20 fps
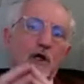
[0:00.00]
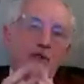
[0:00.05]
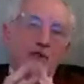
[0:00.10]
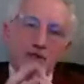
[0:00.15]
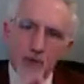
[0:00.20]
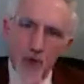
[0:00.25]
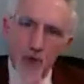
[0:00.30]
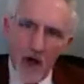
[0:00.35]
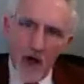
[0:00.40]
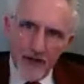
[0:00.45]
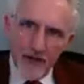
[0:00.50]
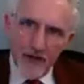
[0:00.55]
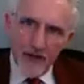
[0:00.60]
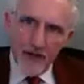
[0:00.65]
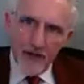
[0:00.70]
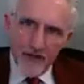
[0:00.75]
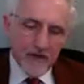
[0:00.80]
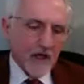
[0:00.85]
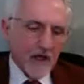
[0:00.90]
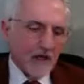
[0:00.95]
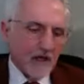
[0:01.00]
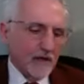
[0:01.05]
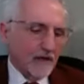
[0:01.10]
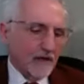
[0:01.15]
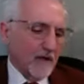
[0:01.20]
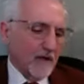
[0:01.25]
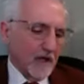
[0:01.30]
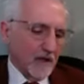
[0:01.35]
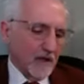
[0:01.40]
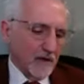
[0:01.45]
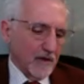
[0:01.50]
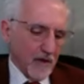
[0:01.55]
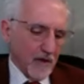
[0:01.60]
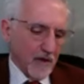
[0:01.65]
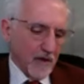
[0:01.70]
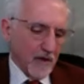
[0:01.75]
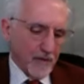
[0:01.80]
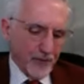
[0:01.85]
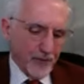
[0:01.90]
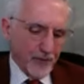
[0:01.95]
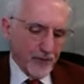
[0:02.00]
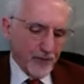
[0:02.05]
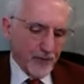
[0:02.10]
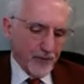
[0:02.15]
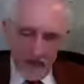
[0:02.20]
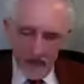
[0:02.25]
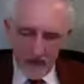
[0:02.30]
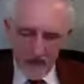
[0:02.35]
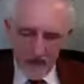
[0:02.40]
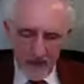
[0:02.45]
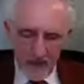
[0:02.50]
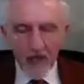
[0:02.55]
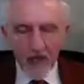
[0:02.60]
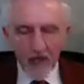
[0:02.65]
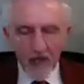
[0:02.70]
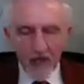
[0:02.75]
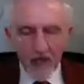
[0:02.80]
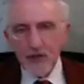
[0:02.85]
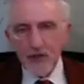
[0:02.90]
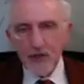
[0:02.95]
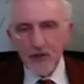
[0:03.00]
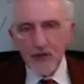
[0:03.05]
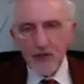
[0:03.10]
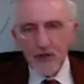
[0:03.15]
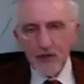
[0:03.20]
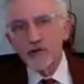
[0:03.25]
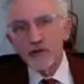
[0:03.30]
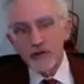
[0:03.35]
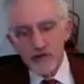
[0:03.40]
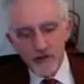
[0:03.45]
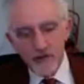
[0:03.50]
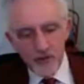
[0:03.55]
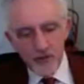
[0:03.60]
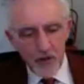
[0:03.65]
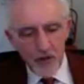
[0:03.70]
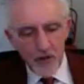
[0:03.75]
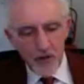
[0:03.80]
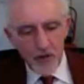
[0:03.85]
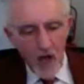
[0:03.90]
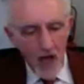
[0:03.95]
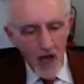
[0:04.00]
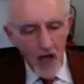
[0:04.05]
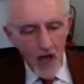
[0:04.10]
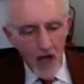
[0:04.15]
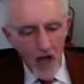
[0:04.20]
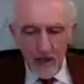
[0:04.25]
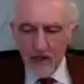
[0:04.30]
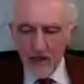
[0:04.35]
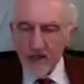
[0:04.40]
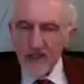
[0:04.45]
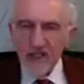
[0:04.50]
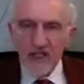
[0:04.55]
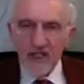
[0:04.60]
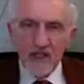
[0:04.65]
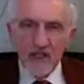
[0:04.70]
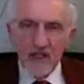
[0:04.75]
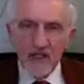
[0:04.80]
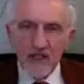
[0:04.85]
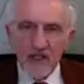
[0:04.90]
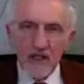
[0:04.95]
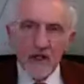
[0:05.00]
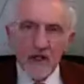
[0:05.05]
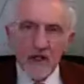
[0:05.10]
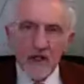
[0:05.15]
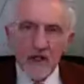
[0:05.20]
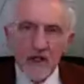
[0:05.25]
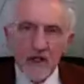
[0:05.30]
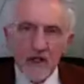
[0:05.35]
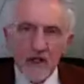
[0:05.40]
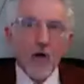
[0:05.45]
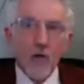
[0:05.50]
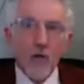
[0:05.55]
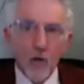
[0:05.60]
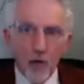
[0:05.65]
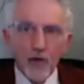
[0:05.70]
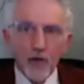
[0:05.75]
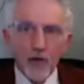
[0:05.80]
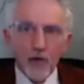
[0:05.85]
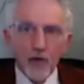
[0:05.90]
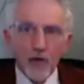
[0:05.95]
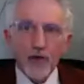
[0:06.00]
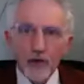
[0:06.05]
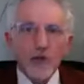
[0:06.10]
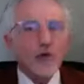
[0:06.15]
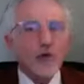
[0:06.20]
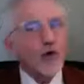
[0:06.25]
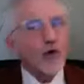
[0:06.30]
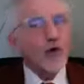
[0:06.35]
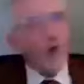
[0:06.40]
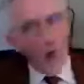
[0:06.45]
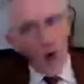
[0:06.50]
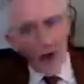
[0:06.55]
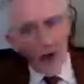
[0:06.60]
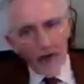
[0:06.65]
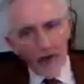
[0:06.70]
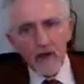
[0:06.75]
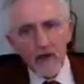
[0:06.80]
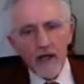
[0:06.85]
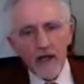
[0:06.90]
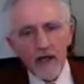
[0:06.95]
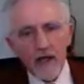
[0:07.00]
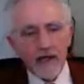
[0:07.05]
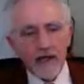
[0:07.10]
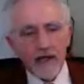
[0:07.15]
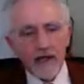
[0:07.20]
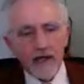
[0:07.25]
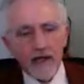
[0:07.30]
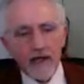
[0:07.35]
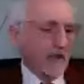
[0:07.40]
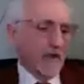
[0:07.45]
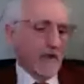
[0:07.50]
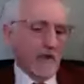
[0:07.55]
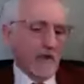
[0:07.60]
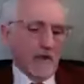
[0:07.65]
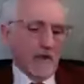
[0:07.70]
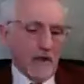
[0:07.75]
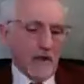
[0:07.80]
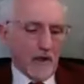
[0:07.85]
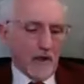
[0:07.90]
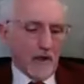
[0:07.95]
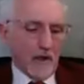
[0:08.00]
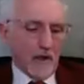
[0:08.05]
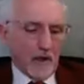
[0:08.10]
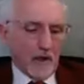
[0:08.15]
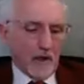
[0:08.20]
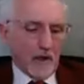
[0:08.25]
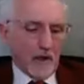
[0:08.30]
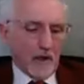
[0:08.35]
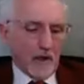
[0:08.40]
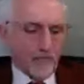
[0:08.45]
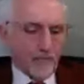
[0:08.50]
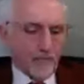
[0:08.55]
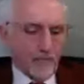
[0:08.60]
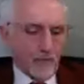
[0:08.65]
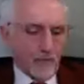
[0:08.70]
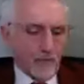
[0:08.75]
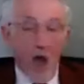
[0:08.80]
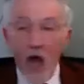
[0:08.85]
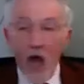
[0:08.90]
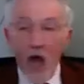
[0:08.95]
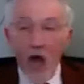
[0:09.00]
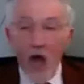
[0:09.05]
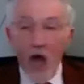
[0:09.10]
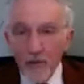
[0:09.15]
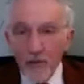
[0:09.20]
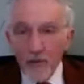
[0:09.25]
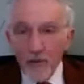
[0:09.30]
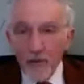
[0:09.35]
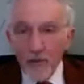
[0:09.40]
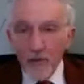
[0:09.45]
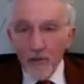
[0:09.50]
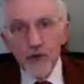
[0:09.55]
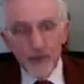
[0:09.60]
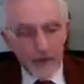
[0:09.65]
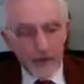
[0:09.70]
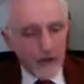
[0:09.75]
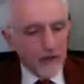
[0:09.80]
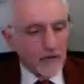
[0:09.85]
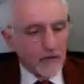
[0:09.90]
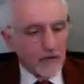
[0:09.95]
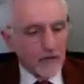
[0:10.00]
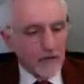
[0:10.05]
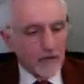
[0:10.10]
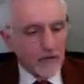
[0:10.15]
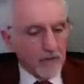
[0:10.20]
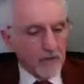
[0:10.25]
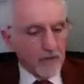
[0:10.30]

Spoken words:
do I think that Putin is an angel? I certainly do not. Is he a war criminal? Quite likely, not more so than